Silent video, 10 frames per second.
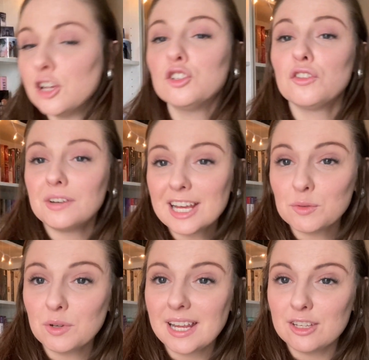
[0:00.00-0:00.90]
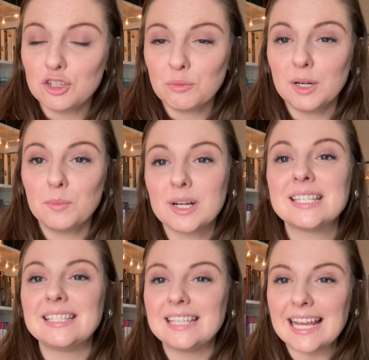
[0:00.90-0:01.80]
So the next one is to read a book
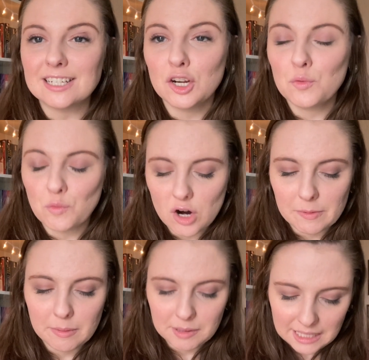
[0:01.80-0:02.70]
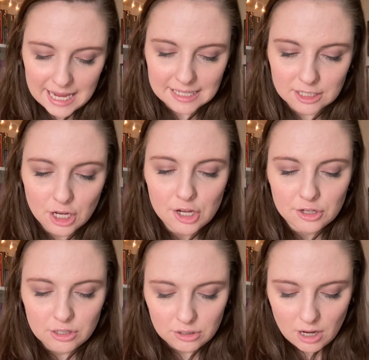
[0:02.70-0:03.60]
set in a warm place.
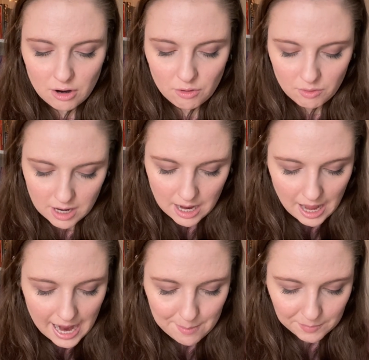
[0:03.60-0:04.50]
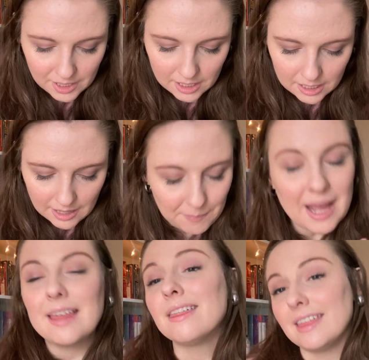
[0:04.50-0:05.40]
So I'm gonna,
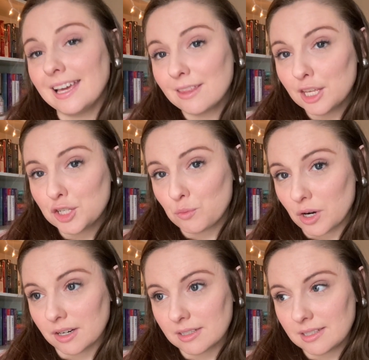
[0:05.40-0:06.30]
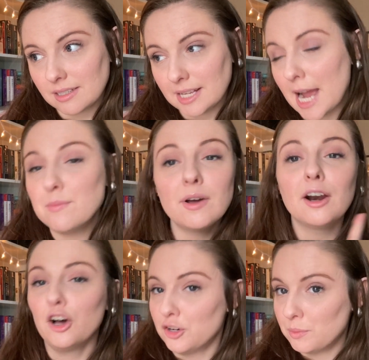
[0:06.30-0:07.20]
I think this works. I'm
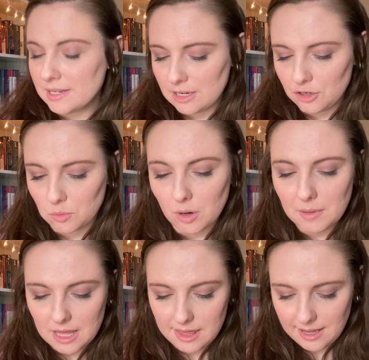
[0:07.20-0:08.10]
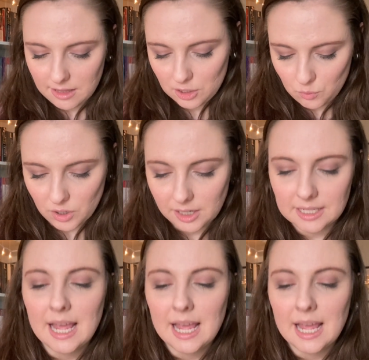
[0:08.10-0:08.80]
not 100% sure, but I think this works.